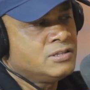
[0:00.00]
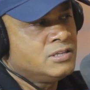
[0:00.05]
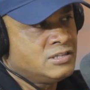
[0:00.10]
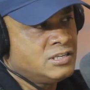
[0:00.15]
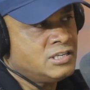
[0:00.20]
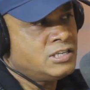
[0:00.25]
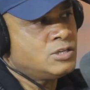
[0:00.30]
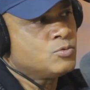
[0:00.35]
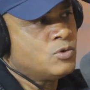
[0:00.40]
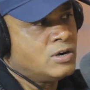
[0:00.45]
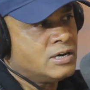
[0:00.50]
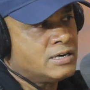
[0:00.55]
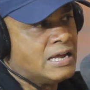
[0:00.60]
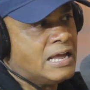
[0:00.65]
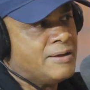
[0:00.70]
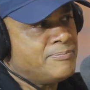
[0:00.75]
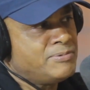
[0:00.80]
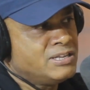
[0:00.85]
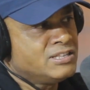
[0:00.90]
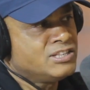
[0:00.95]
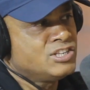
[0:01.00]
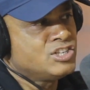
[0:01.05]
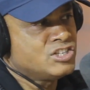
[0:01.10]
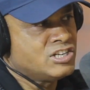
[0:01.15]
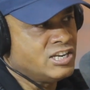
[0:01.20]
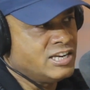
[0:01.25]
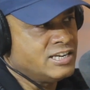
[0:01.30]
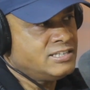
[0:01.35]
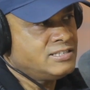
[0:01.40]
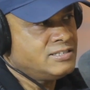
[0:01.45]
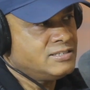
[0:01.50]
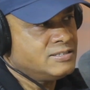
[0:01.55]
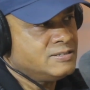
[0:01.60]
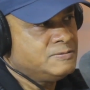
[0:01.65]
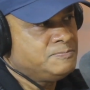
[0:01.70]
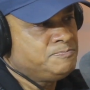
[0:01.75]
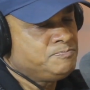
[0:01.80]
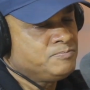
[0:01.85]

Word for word: this is what's happening these days.